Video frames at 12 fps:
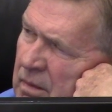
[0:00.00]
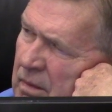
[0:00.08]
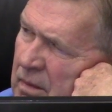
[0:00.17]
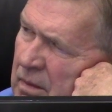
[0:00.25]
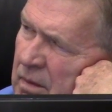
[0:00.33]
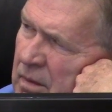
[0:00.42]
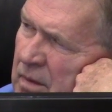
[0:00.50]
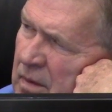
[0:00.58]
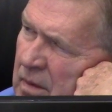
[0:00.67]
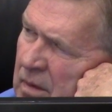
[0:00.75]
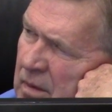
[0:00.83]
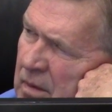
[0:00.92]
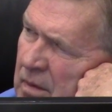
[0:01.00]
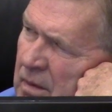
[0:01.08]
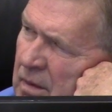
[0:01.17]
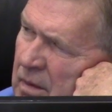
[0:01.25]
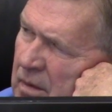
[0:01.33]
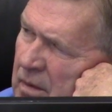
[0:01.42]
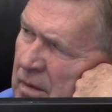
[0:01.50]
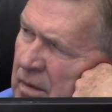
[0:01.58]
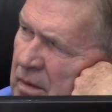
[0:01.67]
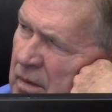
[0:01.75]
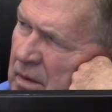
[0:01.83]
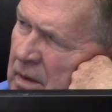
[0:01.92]
or Fox Hill, they
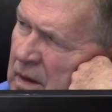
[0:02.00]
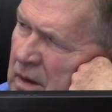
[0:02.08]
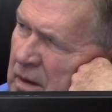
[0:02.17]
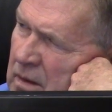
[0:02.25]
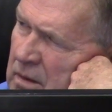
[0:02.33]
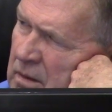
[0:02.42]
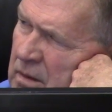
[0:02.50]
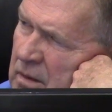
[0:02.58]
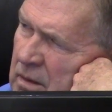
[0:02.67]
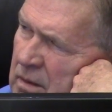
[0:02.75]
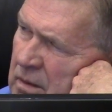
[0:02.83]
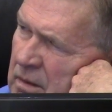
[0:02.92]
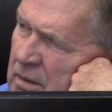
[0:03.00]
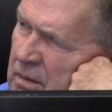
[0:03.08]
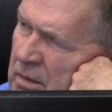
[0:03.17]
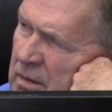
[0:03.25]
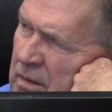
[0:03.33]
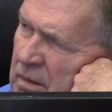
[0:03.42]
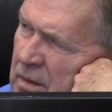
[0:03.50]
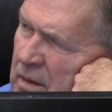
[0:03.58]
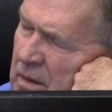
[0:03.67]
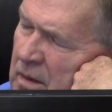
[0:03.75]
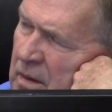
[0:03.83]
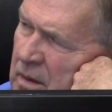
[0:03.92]
have kind of outdoor open pavilion areas
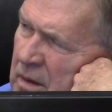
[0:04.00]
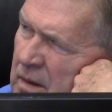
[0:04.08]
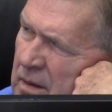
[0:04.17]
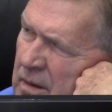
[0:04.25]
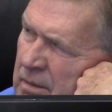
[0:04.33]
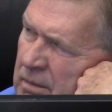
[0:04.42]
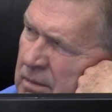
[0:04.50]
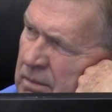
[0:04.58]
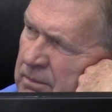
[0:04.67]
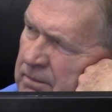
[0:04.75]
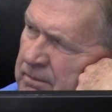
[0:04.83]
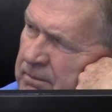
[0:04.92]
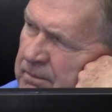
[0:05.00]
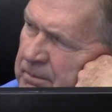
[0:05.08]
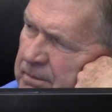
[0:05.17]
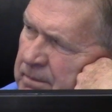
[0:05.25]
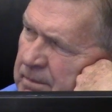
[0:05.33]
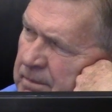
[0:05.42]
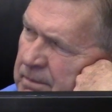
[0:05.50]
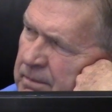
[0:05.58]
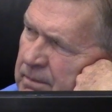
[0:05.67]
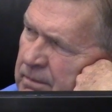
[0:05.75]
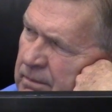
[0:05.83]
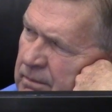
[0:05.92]
that they've used for ceremonies and
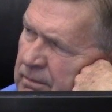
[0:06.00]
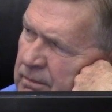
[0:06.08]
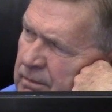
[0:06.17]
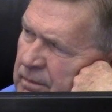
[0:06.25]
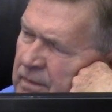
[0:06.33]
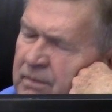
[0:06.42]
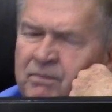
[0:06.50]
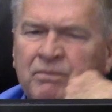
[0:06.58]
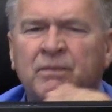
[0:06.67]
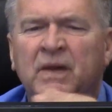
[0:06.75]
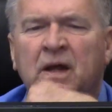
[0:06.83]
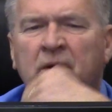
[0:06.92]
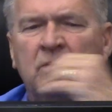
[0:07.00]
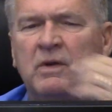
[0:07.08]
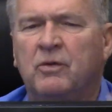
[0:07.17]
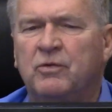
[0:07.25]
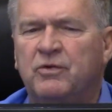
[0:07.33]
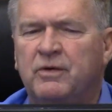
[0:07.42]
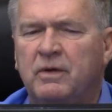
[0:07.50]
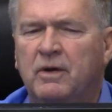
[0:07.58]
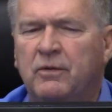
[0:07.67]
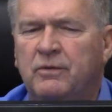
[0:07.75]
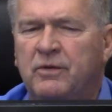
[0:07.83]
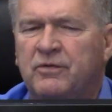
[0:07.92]
things. There was
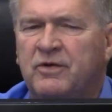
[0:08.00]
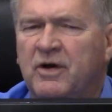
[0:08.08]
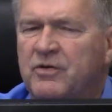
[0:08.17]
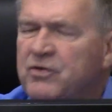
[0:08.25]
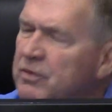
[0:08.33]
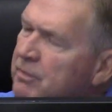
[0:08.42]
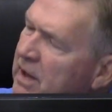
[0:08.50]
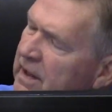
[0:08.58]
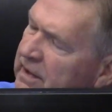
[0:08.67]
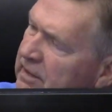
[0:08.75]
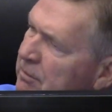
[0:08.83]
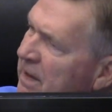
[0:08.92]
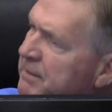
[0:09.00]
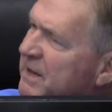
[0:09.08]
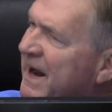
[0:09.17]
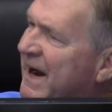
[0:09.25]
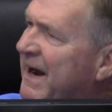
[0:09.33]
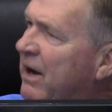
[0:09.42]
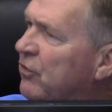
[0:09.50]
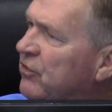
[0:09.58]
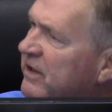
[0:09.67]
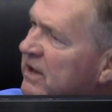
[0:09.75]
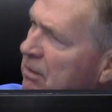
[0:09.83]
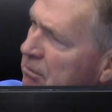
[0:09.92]
no discussion about it, maybe
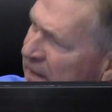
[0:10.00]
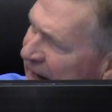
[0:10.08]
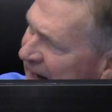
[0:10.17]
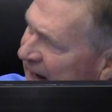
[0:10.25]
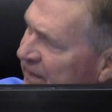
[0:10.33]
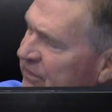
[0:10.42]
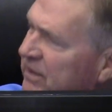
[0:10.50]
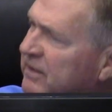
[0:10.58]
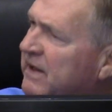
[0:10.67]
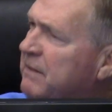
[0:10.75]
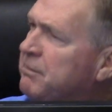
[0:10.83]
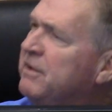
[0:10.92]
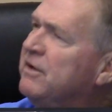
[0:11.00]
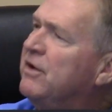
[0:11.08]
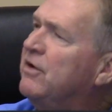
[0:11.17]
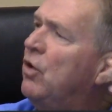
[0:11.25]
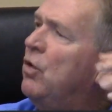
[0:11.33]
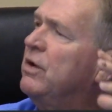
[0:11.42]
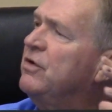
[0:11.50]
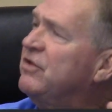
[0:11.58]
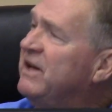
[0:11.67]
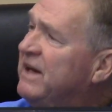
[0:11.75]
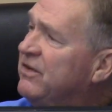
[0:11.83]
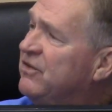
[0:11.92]
housing a band and keeping the noise
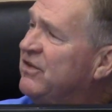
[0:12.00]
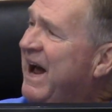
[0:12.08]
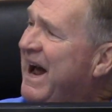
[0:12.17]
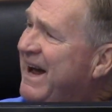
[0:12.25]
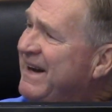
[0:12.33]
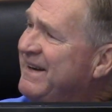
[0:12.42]
inside?